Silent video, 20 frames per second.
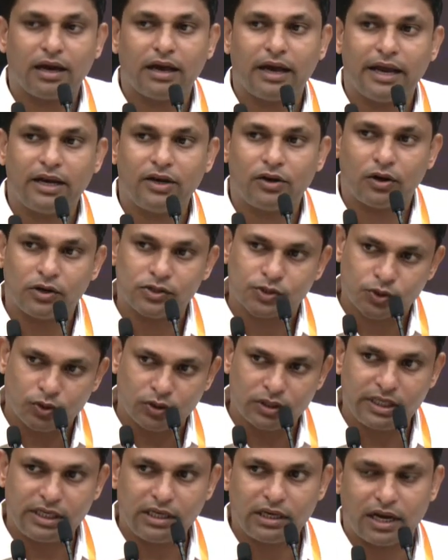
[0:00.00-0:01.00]
and also
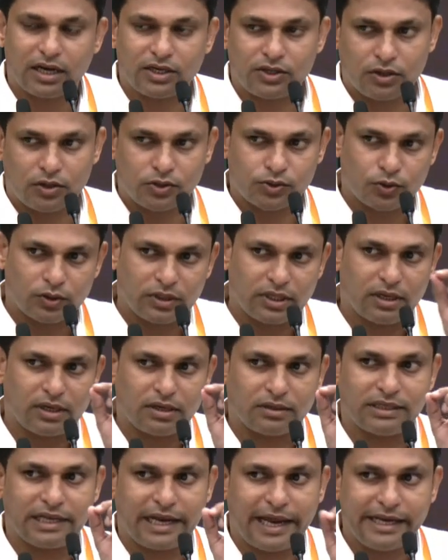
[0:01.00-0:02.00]

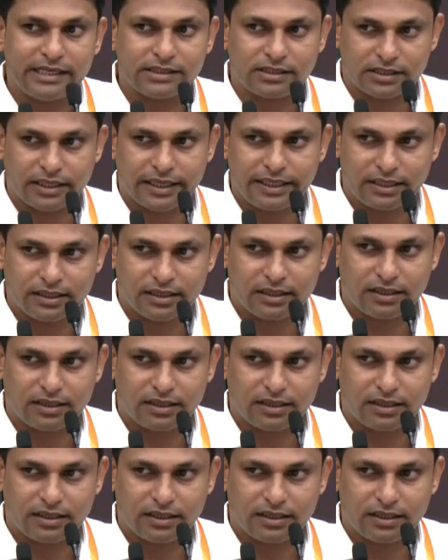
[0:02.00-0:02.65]
the grains, right?